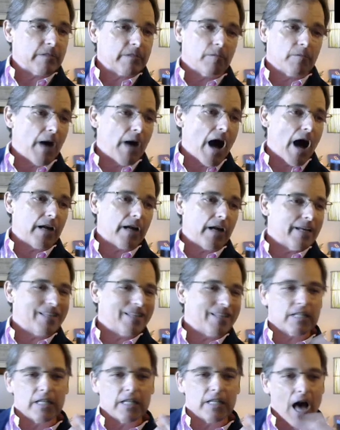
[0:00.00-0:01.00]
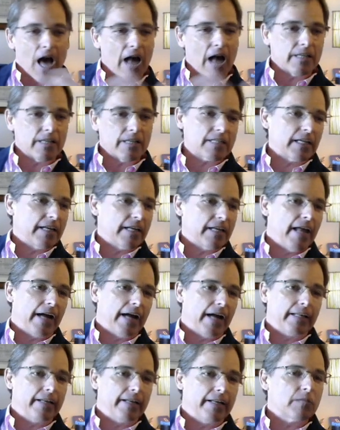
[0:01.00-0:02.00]
the body. It's not
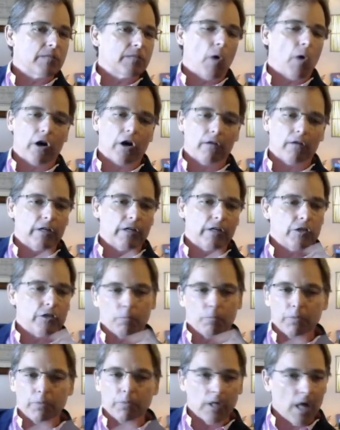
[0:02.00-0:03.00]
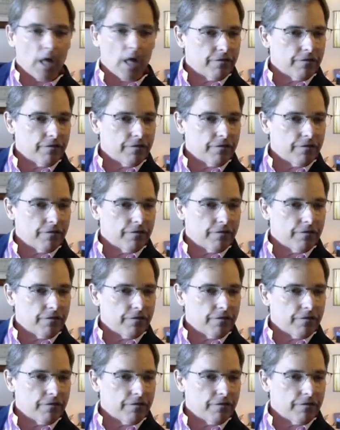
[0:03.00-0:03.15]
disconnected. It's part of it. Your blood